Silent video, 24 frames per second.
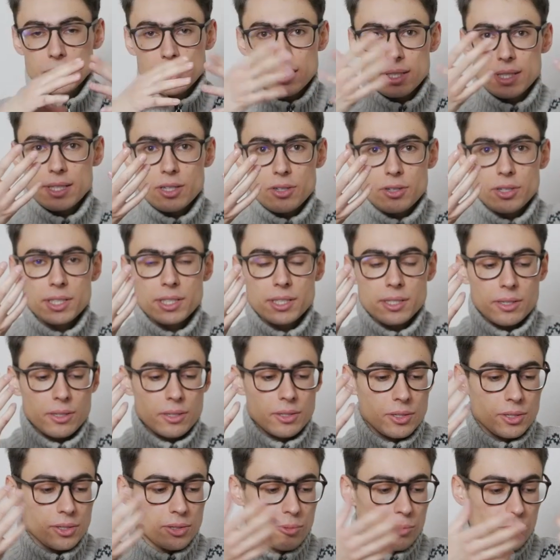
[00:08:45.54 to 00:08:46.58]
these
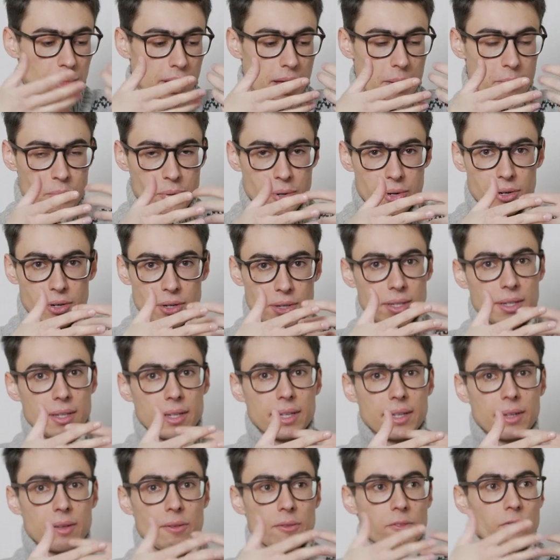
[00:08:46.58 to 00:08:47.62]
crystals will appear on
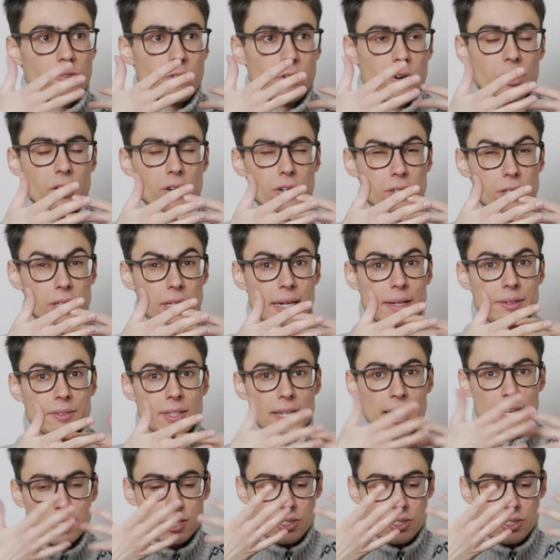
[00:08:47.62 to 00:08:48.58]
the photographs as